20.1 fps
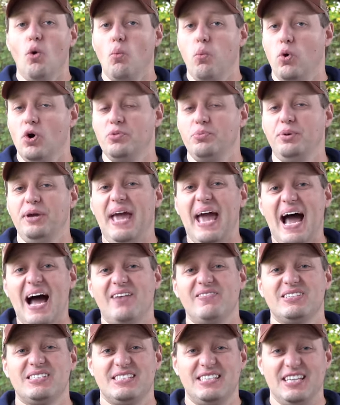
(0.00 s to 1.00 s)
Would we
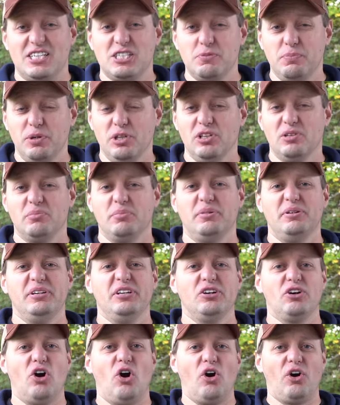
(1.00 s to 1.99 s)
have a
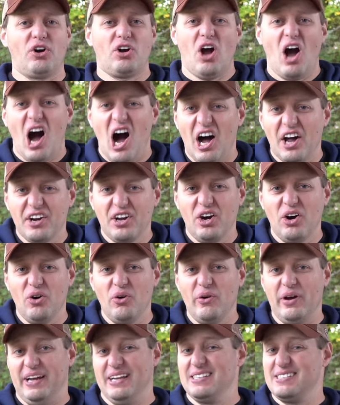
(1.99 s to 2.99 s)
6mm ARC
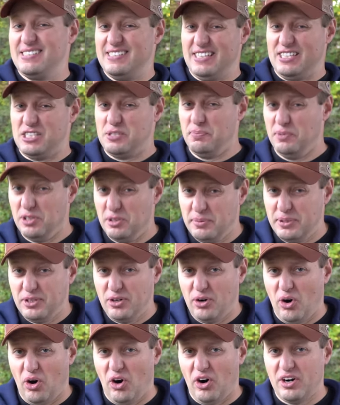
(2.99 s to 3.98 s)
auto and
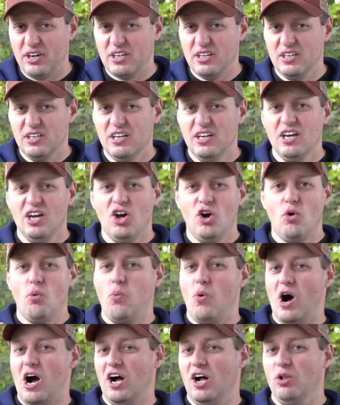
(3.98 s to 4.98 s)
6mm ARC
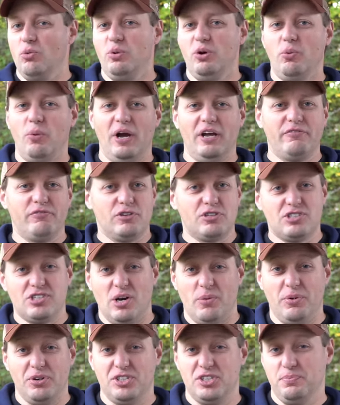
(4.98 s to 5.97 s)
while we wait for
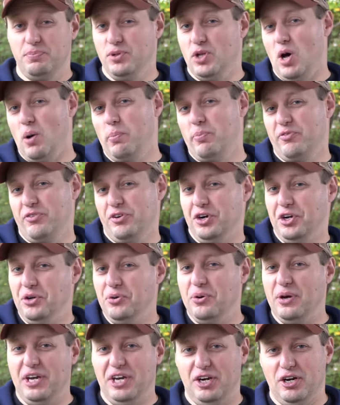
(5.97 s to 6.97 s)
someone to blow up for a
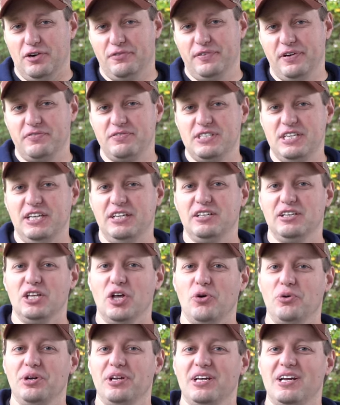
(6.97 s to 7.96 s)
new AR-15
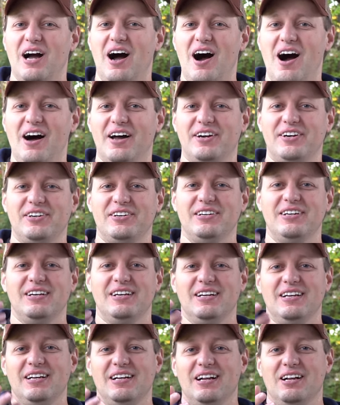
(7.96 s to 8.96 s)
loading hotter
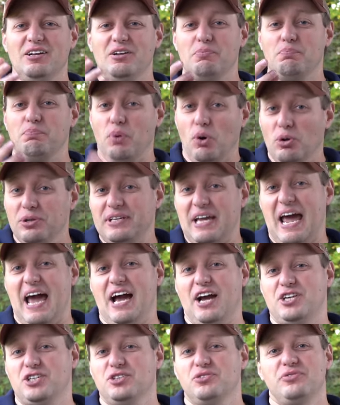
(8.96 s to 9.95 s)
bolt
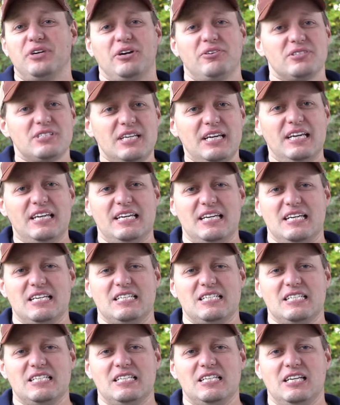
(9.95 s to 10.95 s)
action rounds in
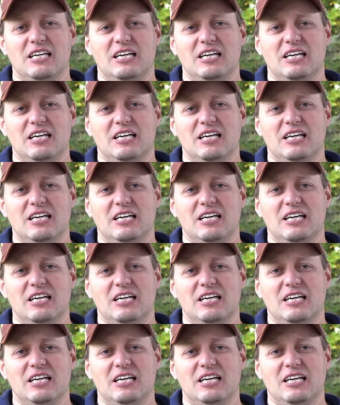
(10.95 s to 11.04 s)
it?